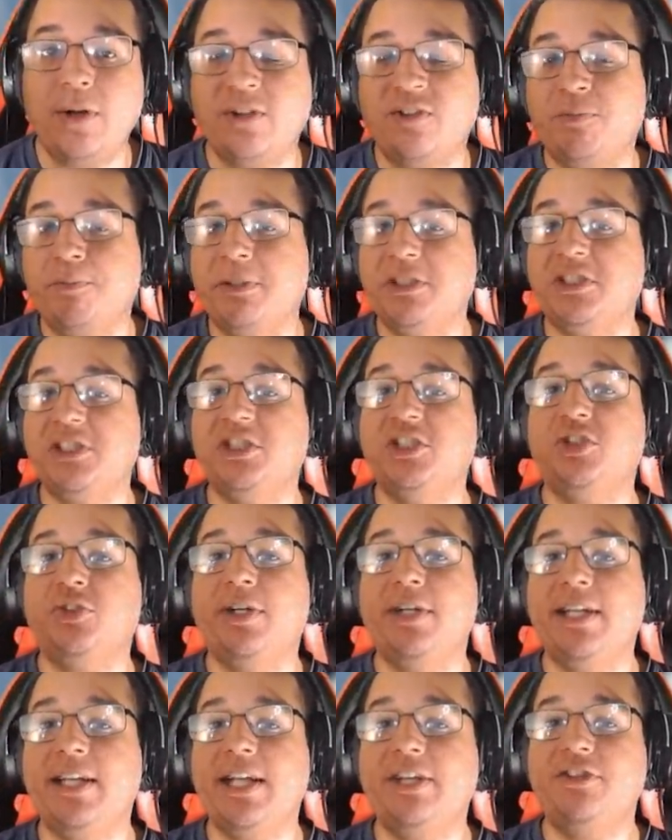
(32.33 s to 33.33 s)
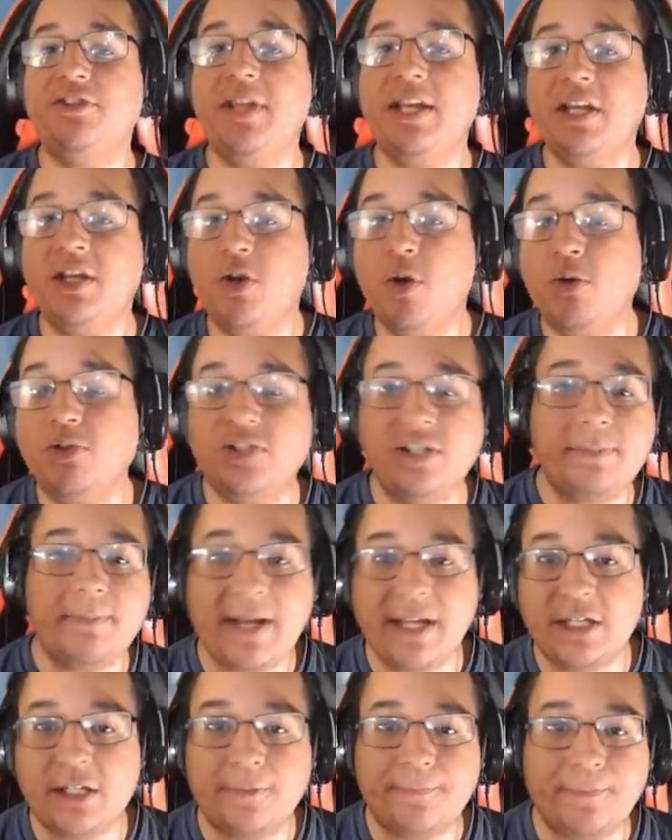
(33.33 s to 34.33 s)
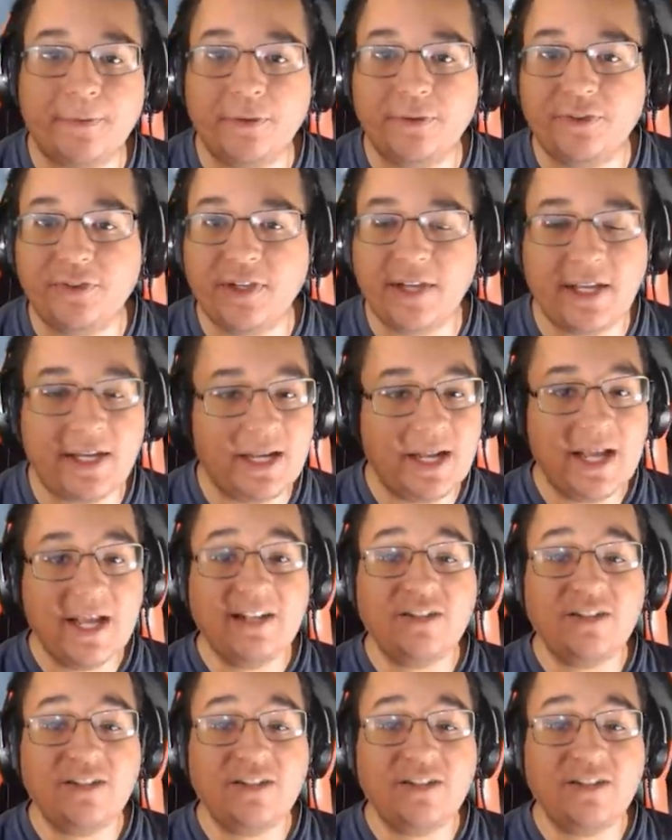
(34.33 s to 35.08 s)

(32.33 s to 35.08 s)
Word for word: especially trying to get to that golden microphone skin.